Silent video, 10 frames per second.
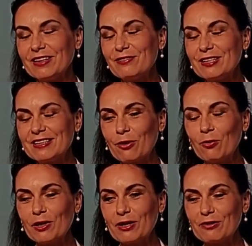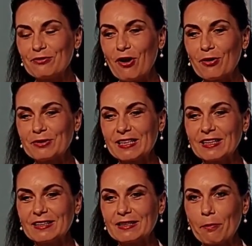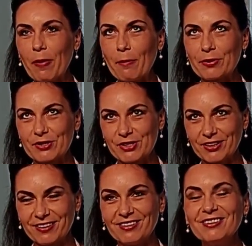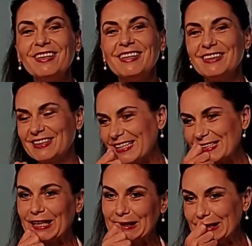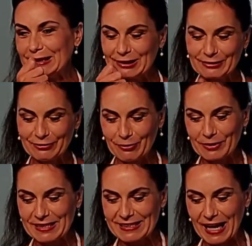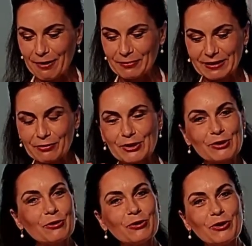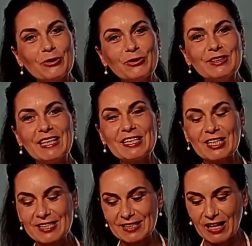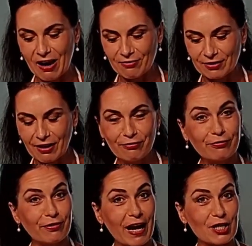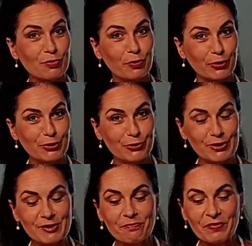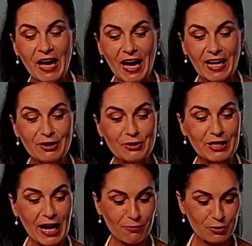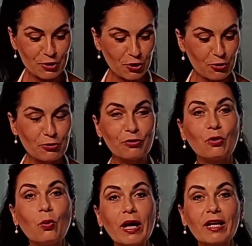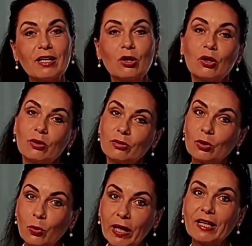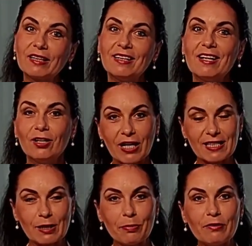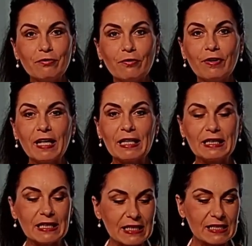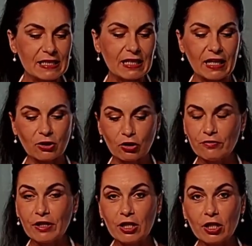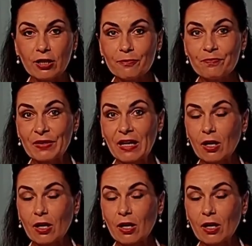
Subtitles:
Even the owner of farm said it's a peppersicle. They start eating them from a stem. That was so cute. They just love fresh produce. And today I want to show you quick recipe for very easy and convenient.